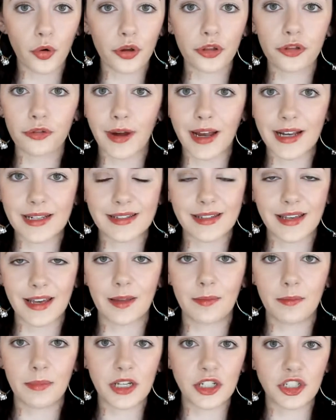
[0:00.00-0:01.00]
orthorexia
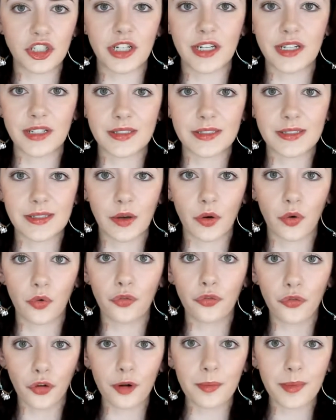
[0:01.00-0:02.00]
and binge eating, so
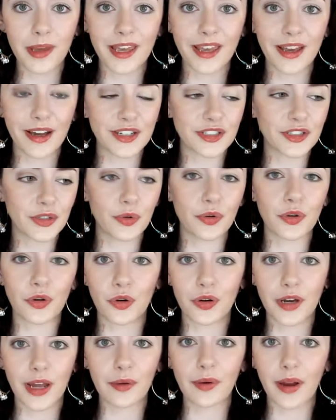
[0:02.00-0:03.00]
for me I don't
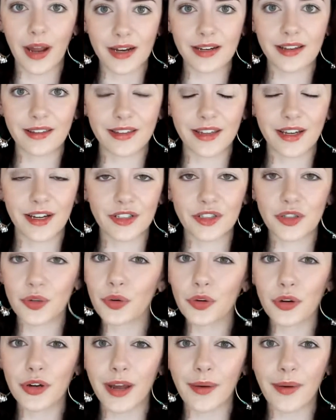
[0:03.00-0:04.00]
cut out anything. I
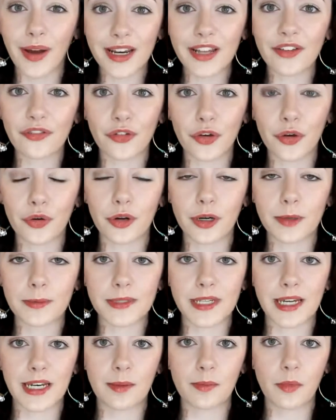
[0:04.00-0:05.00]
don't cut out any food
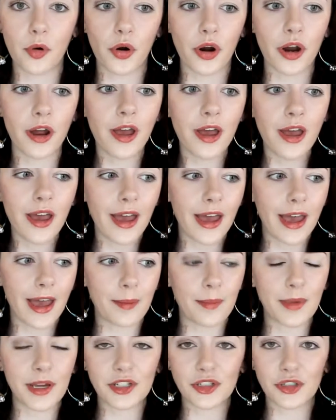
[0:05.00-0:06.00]
groups anymore,
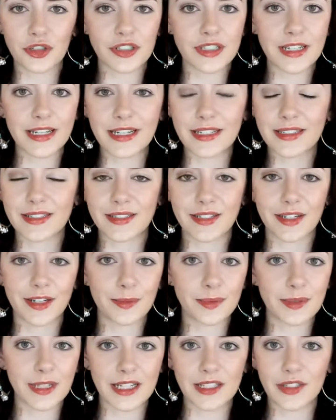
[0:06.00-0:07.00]
and it just leads
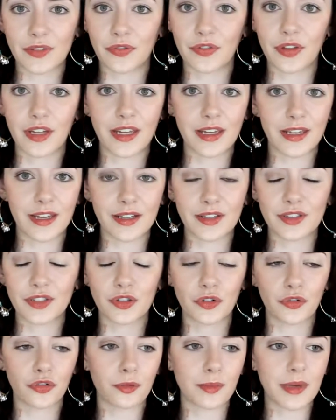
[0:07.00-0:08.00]
to obsessive thinking and
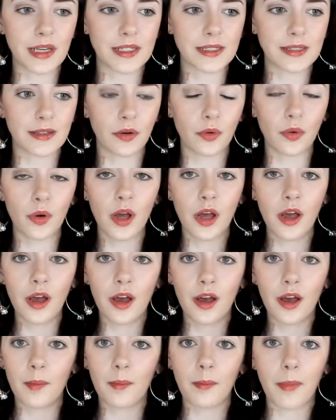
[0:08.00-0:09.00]
stuff for me. So
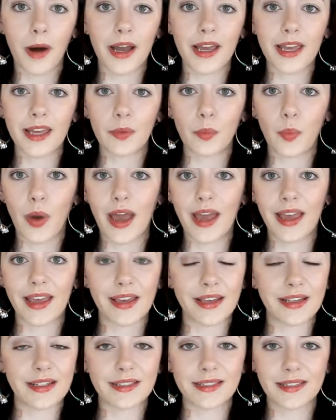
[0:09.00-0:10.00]
my
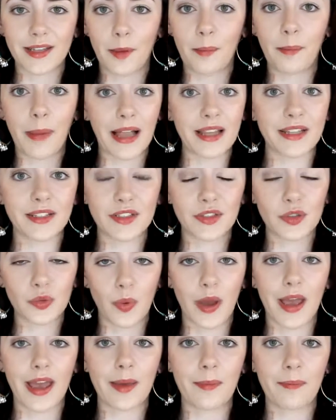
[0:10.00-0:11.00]
way is a
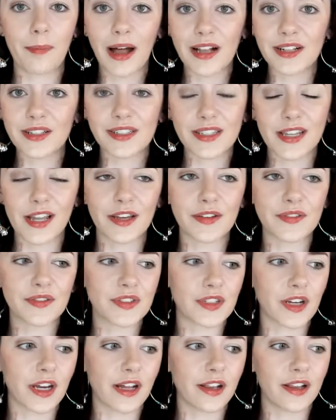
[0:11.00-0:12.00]
balanced way, balanced
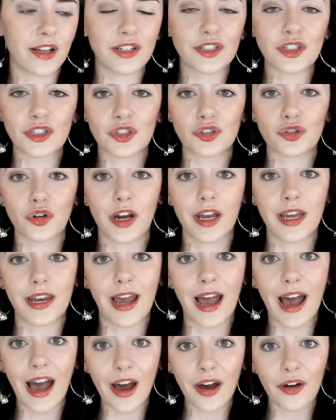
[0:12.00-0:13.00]
lifestyle. I just try
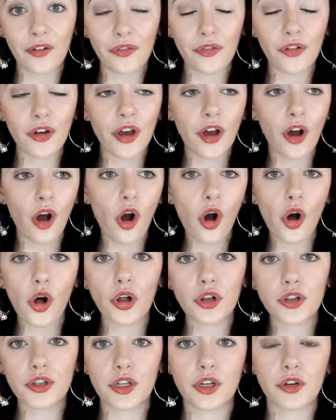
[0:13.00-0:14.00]
and have
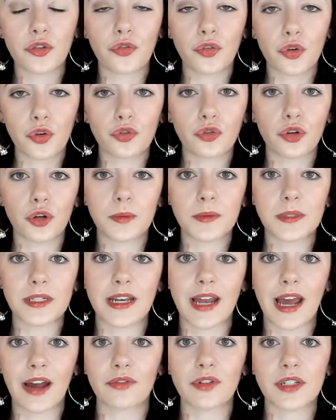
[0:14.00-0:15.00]
all the food groups
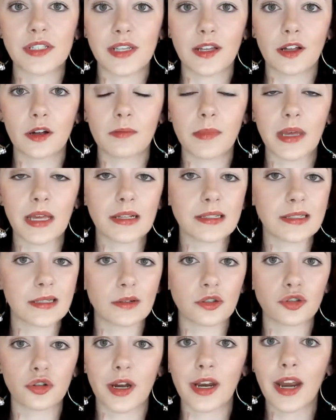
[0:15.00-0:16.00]
in every single meal,
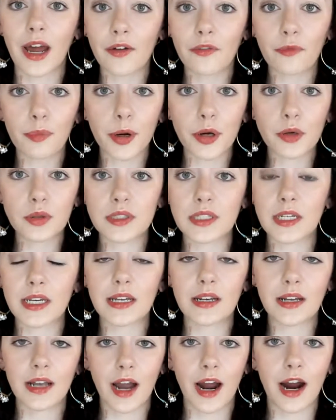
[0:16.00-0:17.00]
so I'll try and have
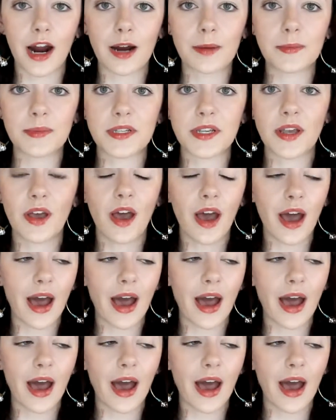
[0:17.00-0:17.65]
protein, carbs